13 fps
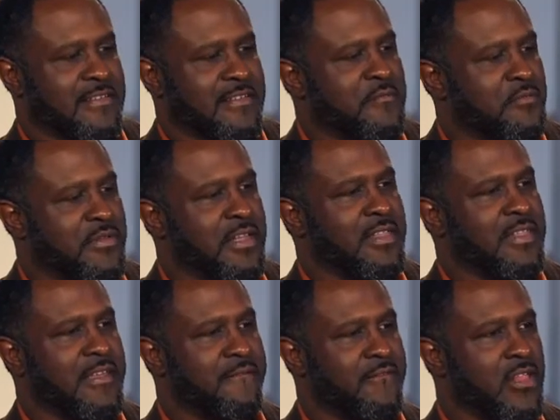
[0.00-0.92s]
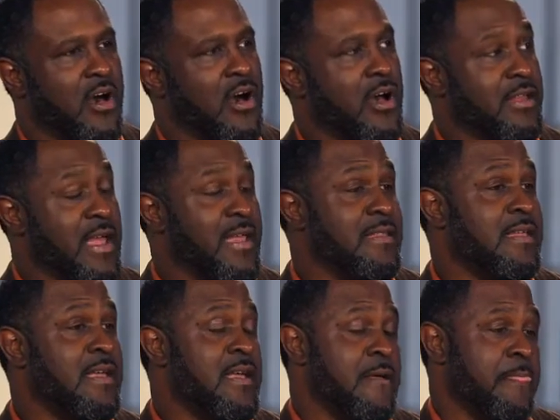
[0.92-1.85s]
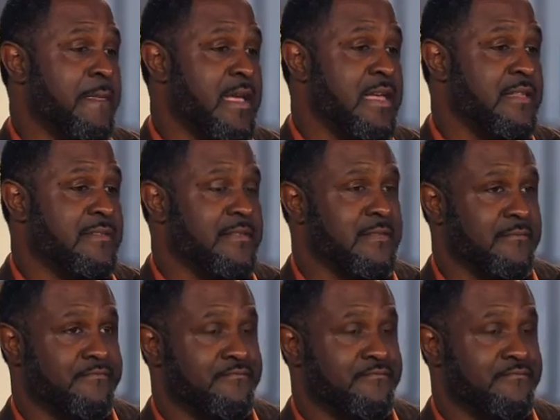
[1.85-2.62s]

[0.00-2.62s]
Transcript: completely flawed, and it's